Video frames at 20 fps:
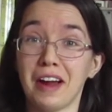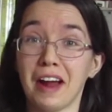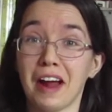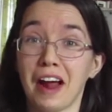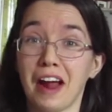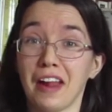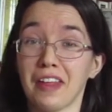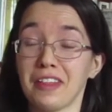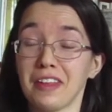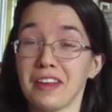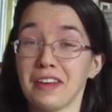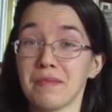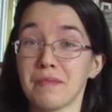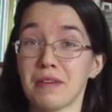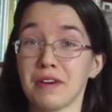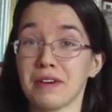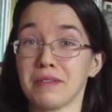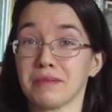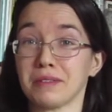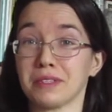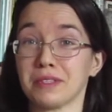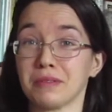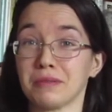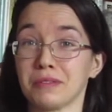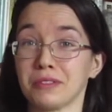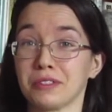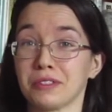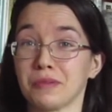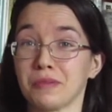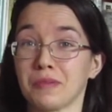I think perhaps it
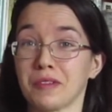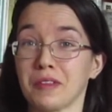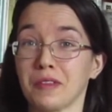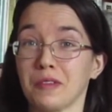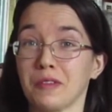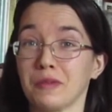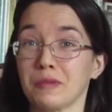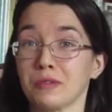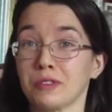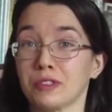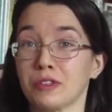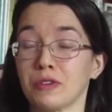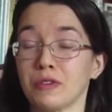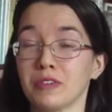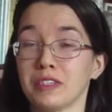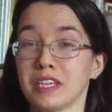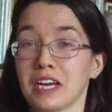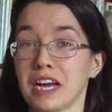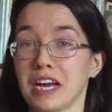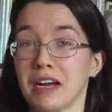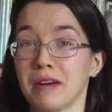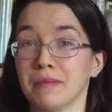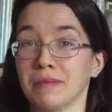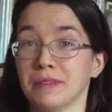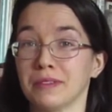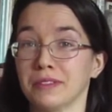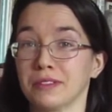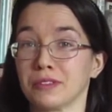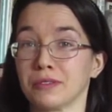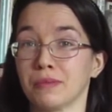was something that was going to happen
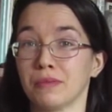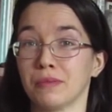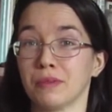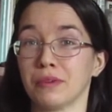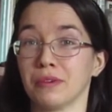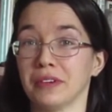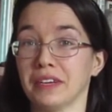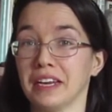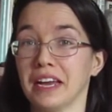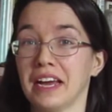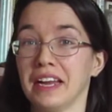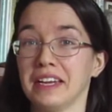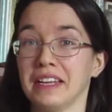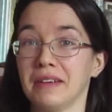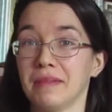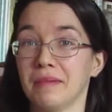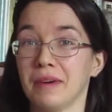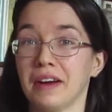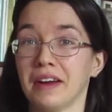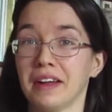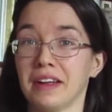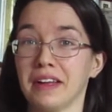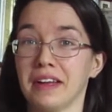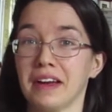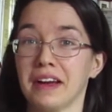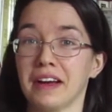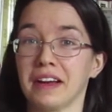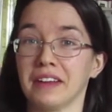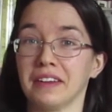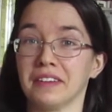at some point anyway,
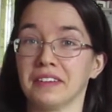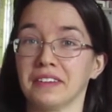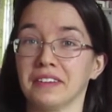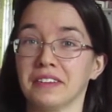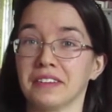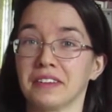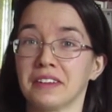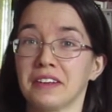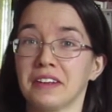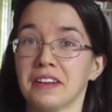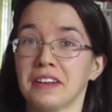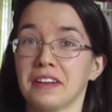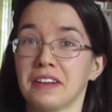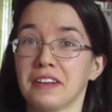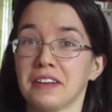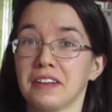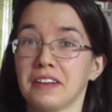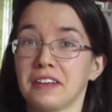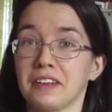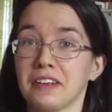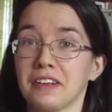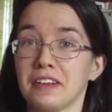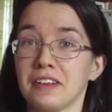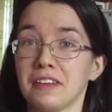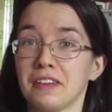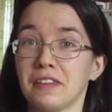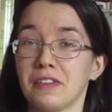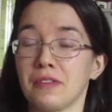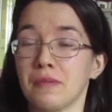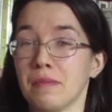and
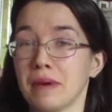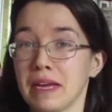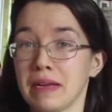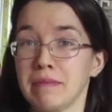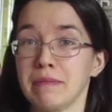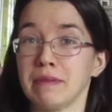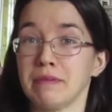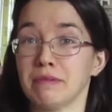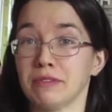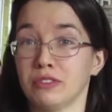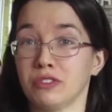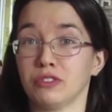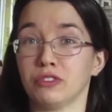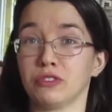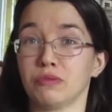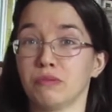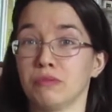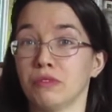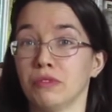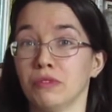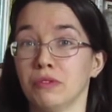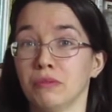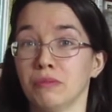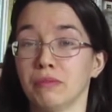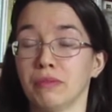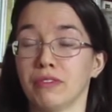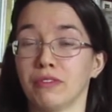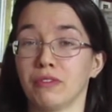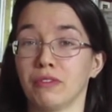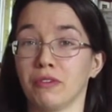the baby was just born
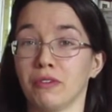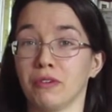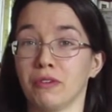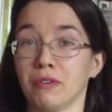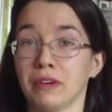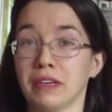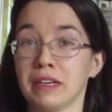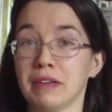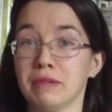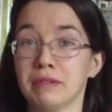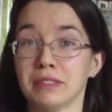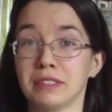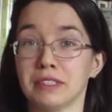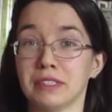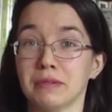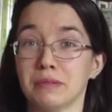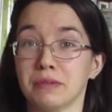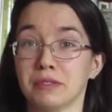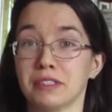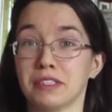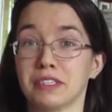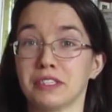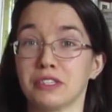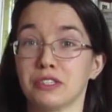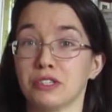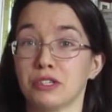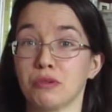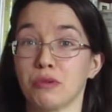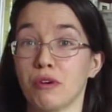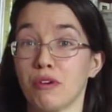before he was in a position
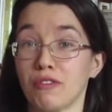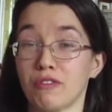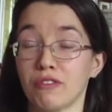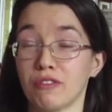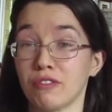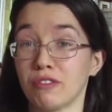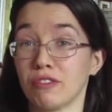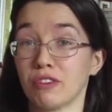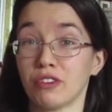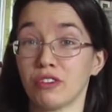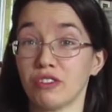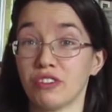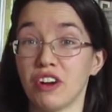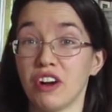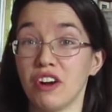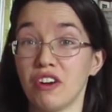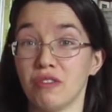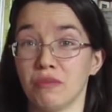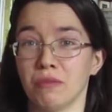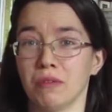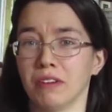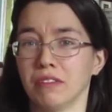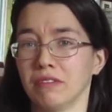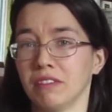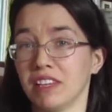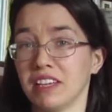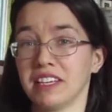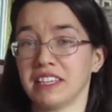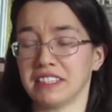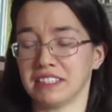to offer her a good home. I'd
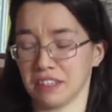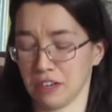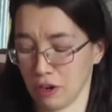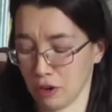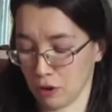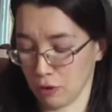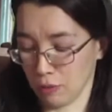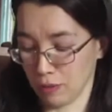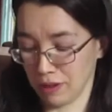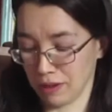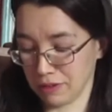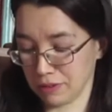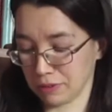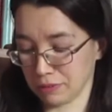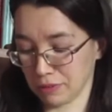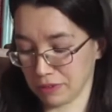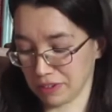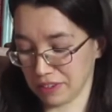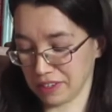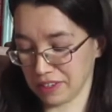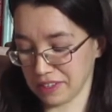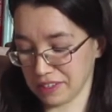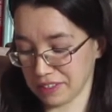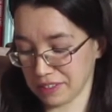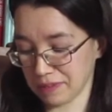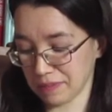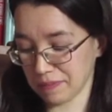like to hope that's what it is.